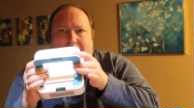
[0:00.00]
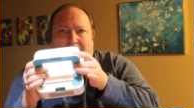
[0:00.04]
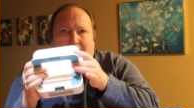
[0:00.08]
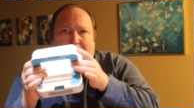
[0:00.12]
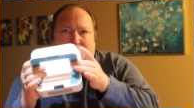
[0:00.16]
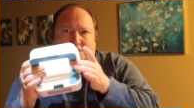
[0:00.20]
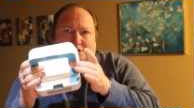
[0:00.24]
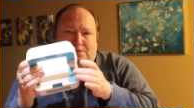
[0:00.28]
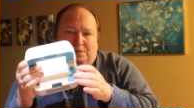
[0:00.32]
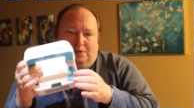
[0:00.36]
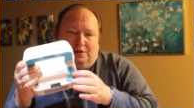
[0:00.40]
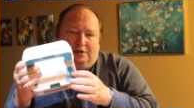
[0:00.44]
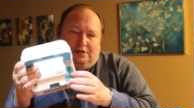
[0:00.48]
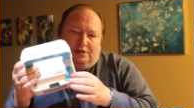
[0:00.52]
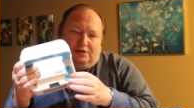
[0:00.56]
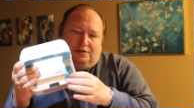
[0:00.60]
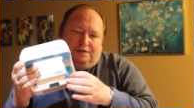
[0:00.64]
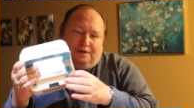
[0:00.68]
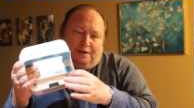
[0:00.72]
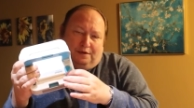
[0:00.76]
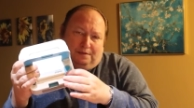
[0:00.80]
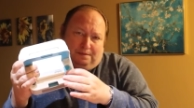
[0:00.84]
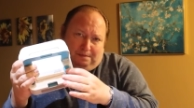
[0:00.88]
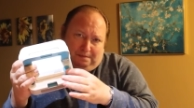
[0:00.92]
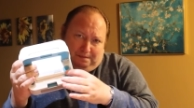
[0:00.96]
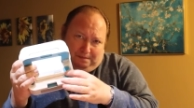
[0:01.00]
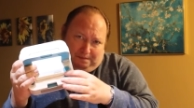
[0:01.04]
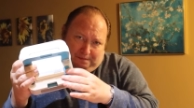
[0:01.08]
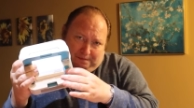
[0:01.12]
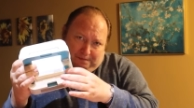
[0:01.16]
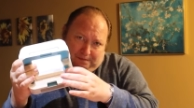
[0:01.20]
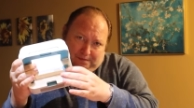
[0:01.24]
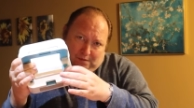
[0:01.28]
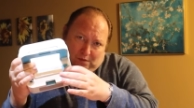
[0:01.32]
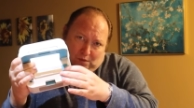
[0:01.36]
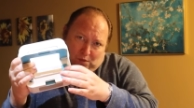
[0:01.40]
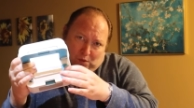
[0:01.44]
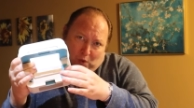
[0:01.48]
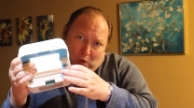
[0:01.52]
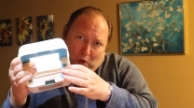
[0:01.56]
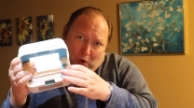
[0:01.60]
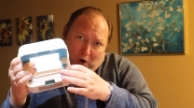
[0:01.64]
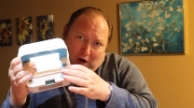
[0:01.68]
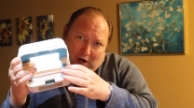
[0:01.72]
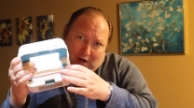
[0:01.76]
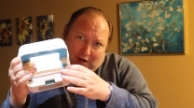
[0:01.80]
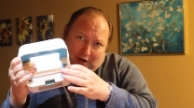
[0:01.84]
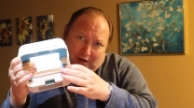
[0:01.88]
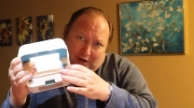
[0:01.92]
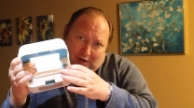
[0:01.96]
This one is for
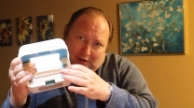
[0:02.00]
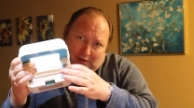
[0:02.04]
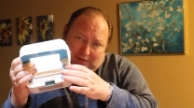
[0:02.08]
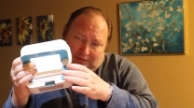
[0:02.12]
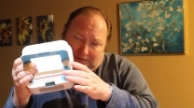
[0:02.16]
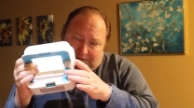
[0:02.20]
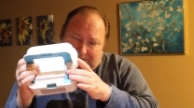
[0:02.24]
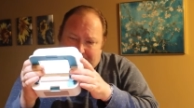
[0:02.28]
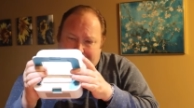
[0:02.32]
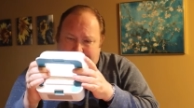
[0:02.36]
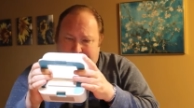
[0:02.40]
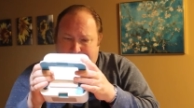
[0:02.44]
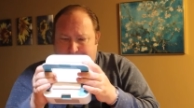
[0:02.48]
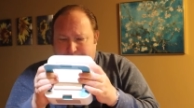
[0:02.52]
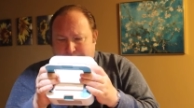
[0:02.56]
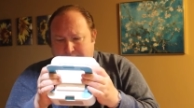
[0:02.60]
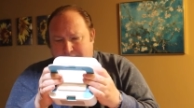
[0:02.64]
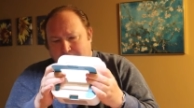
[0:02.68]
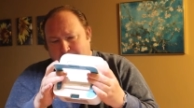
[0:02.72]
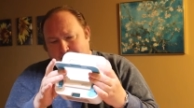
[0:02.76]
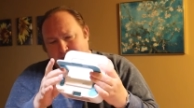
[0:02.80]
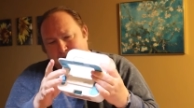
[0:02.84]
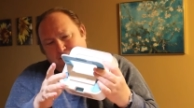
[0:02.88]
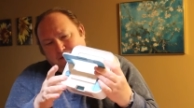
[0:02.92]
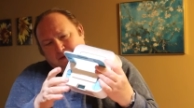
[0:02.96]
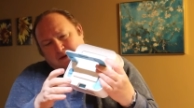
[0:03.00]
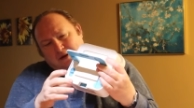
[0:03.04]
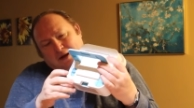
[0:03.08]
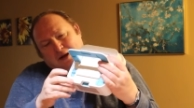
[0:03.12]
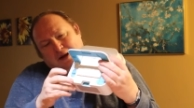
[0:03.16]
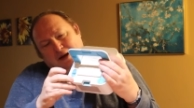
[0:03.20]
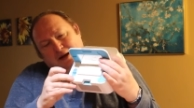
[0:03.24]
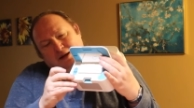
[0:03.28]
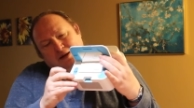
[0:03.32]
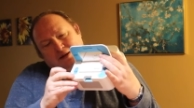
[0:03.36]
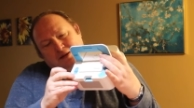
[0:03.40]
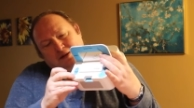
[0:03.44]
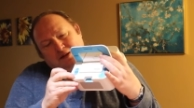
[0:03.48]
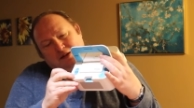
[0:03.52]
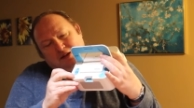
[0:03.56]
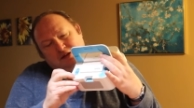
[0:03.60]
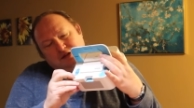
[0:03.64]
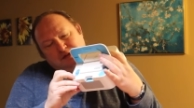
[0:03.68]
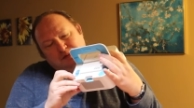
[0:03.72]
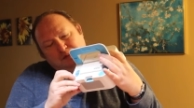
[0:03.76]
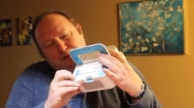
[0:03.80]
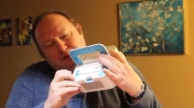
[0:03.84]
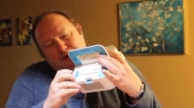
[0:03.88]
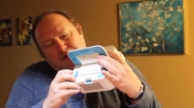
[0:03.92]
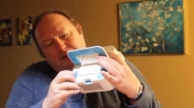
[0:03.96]
water, and
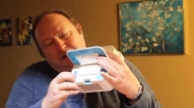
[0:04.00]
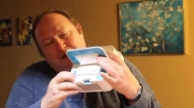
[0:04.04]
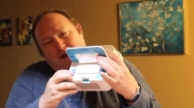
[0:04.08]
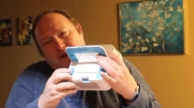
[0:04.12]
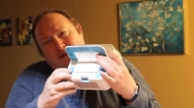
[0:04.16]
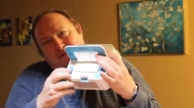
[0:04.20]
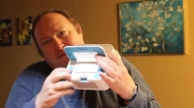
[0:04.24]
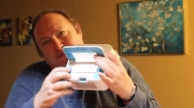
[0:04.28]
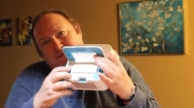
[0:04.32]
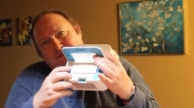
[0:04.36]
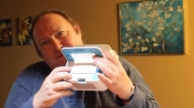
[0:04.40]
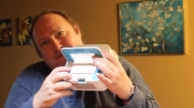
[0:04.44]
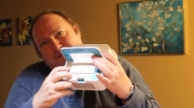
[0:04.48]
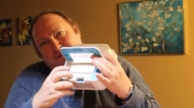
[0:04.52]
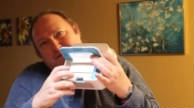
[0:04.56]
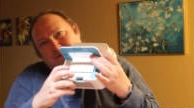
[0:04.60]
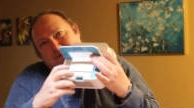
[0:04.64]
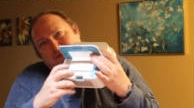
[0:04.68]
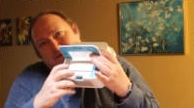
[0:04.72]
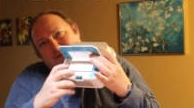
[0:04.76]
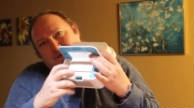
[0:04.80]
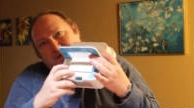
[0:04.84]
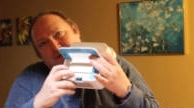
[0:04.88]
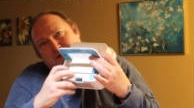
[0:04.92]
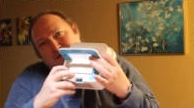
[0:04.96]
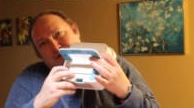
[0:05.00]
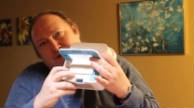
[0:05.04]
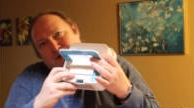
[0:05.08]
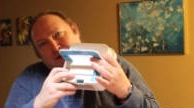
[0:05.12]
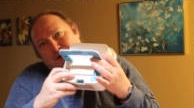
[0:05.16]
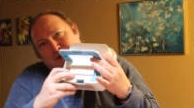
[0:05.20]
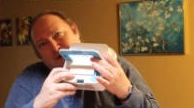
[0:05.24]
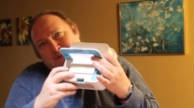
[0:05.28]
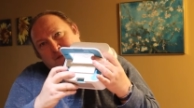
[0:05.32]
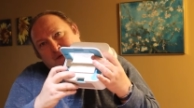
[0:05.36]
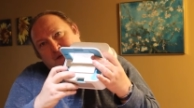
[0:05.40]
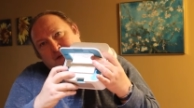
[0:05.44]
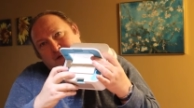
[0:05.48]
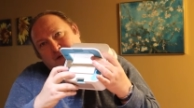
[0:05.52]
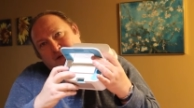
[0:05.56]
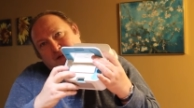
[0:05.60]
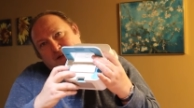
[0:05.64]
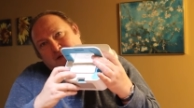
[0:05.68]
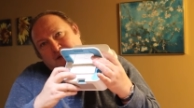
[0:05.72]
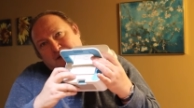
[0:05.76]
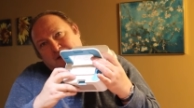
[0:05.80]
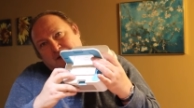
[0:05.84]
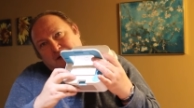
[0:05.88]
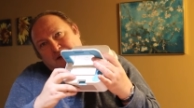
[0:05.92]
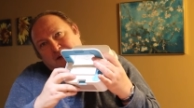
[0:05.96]
this one I've determined
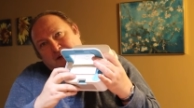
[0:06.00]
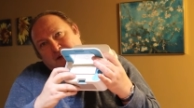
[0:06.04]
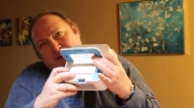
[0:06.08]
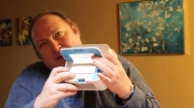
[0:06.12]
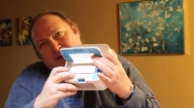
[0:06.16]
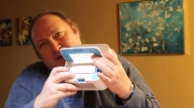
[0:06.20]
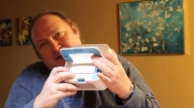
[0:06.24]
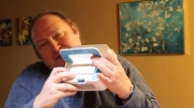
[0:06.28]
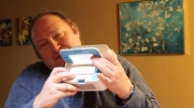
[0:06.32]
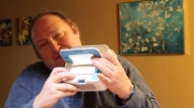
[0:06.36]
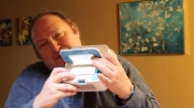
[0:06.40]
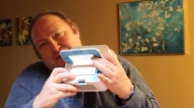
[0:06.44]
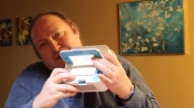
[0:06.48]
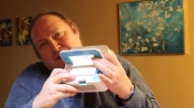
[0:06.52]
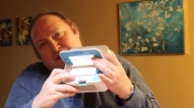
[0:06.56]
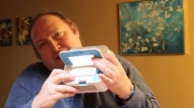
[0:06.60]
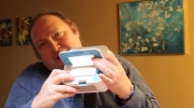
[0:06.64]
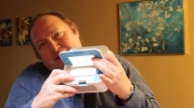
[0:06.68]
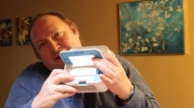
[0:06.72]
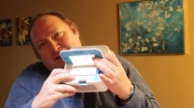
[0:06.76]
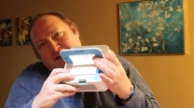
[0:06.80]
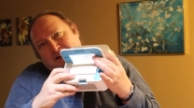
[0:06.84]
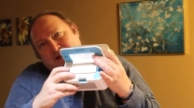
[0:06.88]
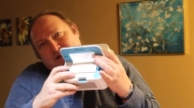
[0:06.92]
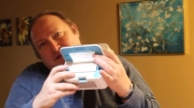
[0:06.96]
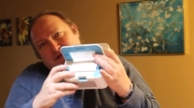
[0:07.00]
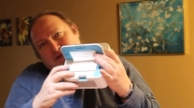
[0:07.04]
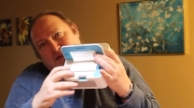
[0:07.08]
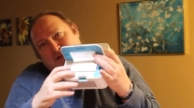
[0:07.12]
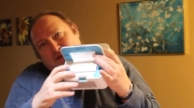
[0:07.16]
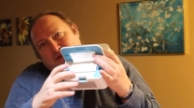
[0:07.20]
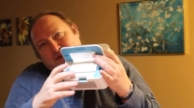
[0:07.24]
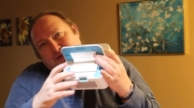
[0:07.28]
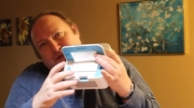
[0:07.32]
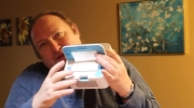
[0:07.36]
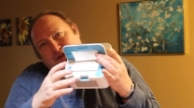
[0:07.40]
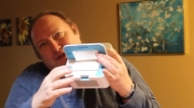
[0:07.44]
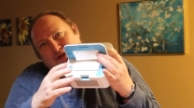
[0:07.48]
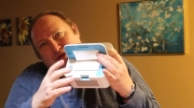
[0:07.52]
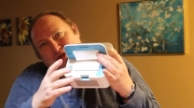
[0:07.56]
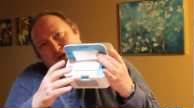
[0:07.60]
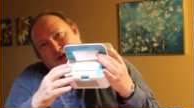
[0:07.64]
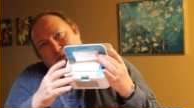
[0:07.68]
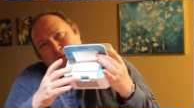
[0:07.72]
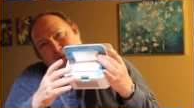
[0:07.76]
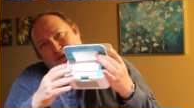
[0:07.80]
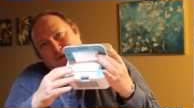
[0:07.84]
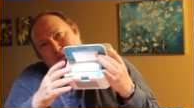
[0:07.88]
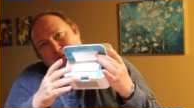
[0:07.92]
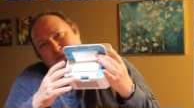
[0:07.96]
is for cleaning solution.
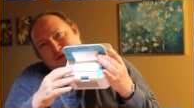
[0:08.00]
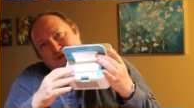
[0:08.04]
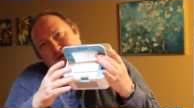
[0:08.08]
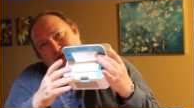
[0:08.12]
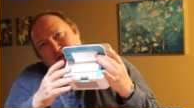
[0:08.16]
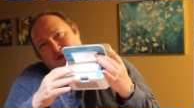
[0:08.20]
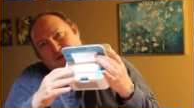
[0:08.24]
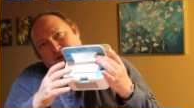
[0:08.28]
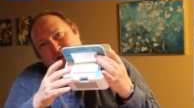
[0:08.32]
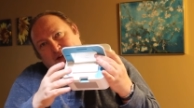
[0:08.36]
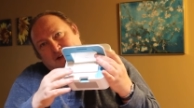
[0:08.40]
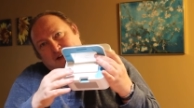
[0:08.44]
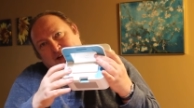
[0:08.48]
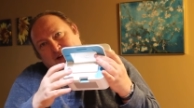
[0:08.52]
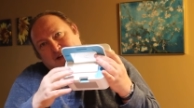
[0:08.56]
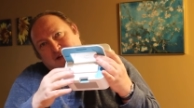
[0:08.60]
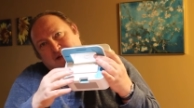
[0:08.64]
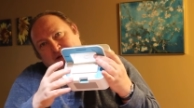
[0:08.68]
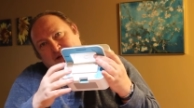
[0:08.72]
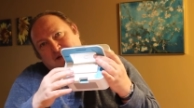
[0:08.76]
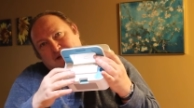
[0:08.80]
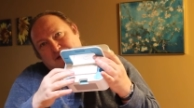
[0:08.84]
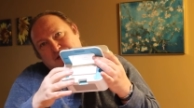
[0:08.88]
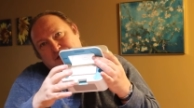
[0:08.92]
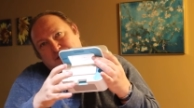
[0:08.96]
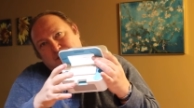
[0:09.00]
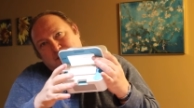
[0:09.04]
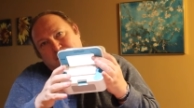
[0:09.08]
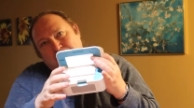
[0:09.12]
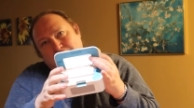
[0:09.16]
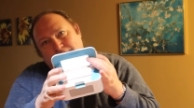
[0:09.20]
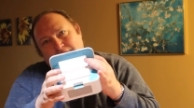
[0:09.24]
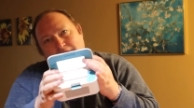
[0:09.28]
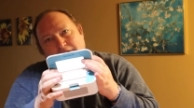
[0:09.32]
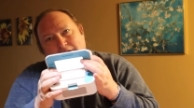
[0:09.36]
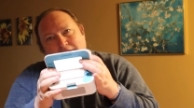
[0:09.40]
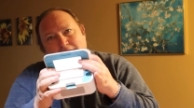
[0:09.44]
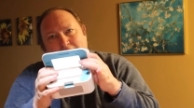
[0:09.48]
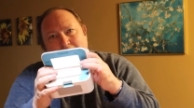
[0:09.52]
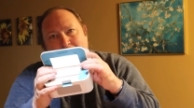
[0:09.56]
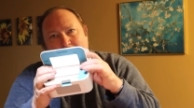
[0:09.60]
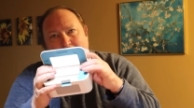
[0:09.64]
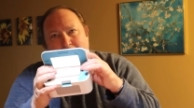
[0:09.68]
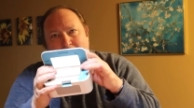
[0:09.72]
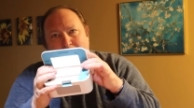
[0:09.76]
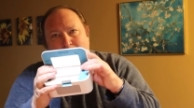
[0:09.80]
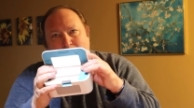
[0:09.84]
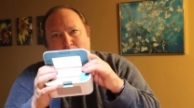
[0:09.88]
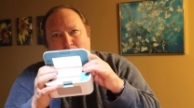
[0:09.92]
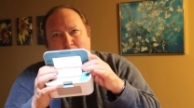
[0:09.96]
So I put Mr. Clean in this one
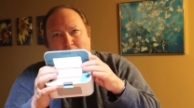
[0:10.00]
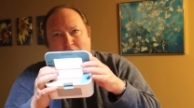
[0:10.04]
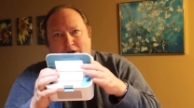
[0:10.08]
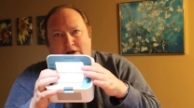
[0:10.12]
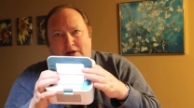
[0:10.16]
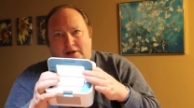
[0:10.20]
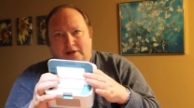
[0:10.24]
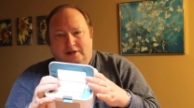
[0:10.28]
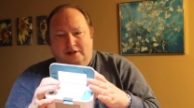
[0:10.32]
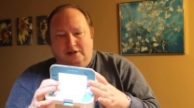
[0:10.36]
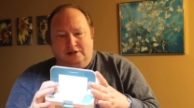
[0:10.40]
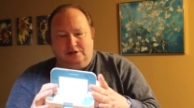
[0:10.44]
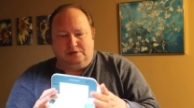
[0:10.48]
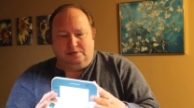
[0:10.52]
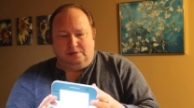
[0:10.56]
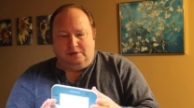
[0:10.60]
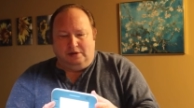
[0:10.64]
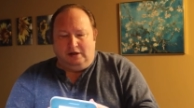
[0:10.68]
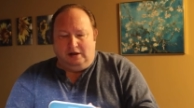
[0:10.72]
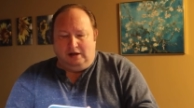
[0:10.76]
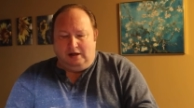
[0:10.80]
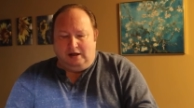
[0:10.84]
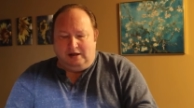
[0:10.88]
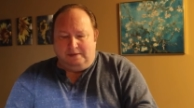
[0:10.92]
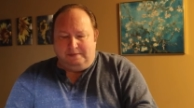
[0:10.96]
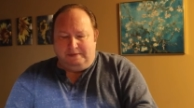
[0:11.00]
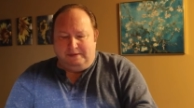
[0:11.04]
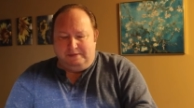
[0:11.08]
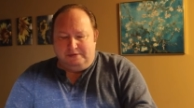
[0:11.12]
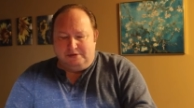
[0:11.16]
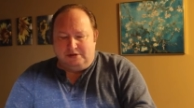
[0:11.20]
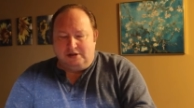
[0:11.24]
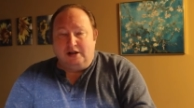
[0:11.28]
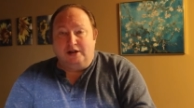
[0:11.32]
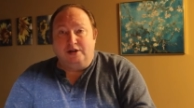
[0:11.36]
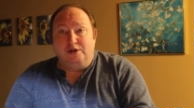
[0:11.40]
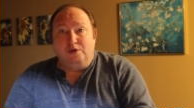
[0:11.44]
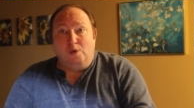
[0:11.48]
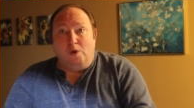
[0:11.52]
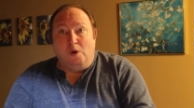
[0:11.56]
and water in this one. And a lot of people say